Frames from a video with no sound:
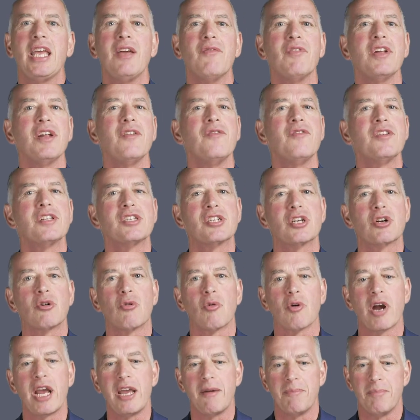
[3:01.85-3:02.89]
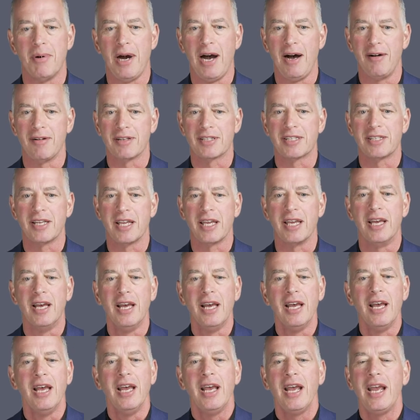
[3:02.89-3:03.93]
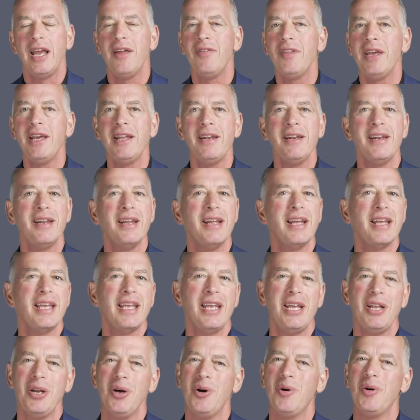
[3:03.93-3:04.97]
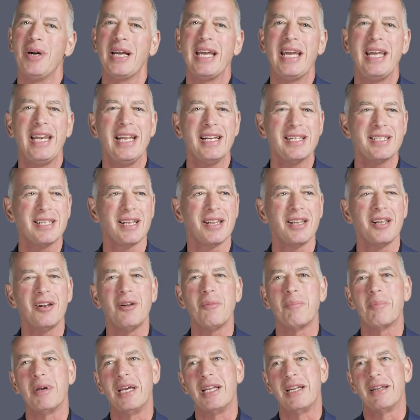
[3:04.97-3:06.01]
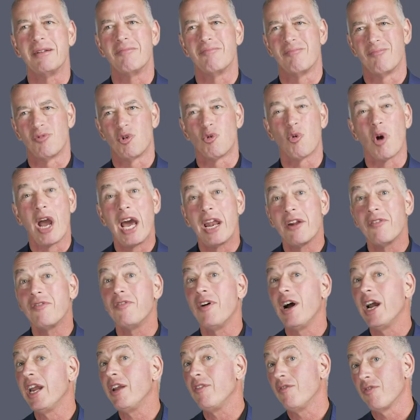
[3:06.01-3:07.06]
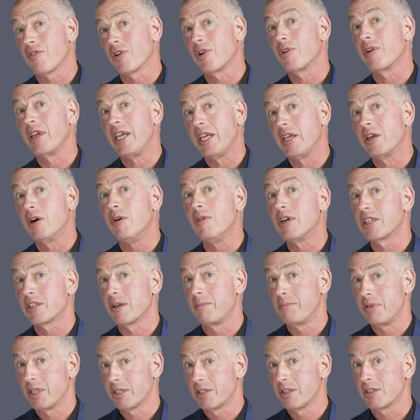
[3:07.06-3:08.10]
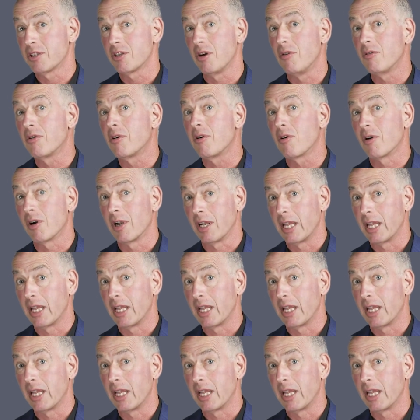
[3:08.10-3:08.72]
even if it's a great policy. And then, it is a little bit gratifying for your ego as a business owner or